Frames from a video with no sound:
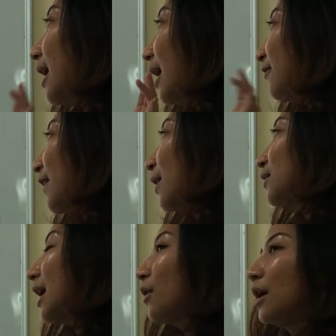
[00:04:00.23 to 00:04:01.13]
I
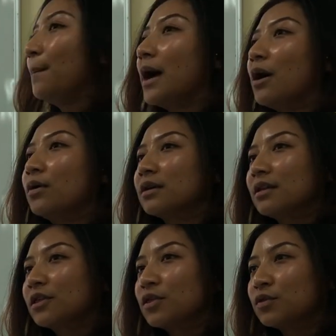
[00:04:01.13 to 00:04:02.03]
found out about,
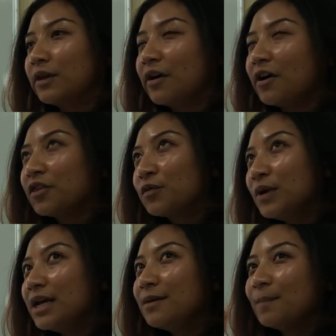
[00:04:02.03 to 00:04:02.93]
there are
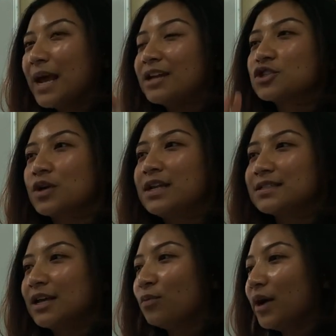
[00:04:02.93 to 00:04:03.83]
three main
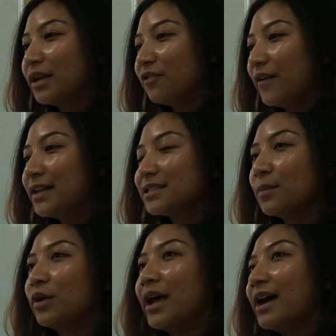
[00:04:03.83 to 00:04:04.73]
traits in what defines
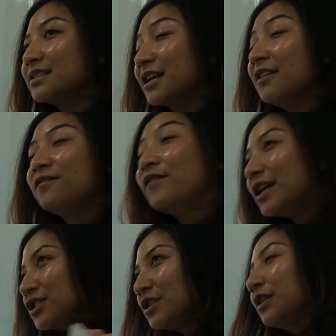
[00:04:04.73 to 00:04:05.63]
someone as
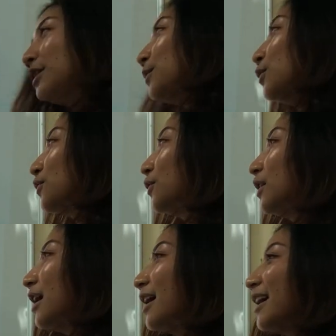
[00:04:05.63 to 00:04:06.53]
conventionally
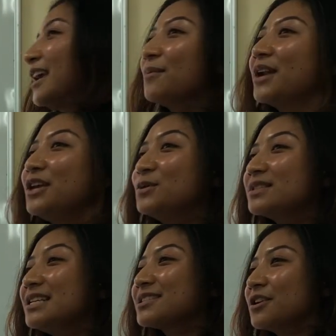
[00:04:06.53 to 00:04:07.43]
beautiful. Again, when I
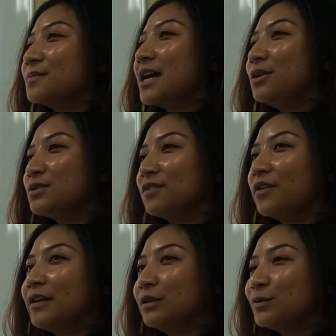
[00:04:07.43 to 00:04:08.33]
use these terms, I use it
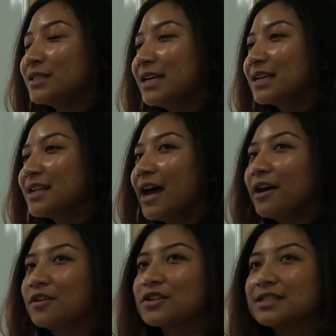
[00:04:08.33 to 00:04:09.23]
very loosely because I
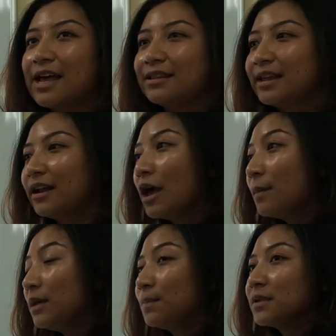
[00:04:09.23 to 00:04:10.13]
understand that
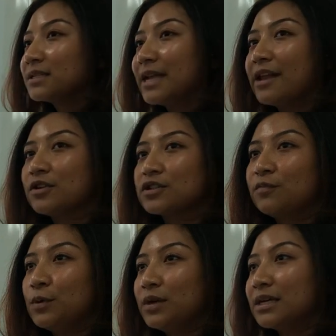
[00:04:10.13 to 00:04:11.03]
people's standards
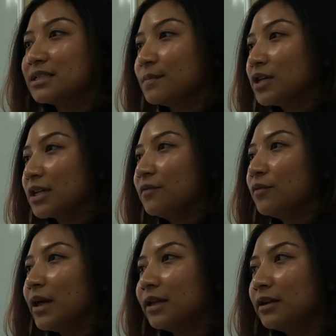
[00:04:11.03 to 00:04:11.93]
of beauty is subjective
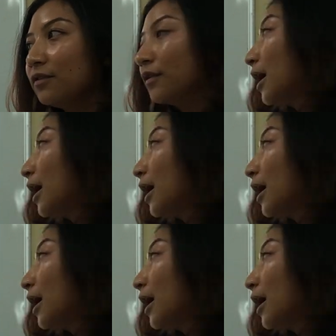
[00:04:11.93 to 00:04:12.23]
and relative,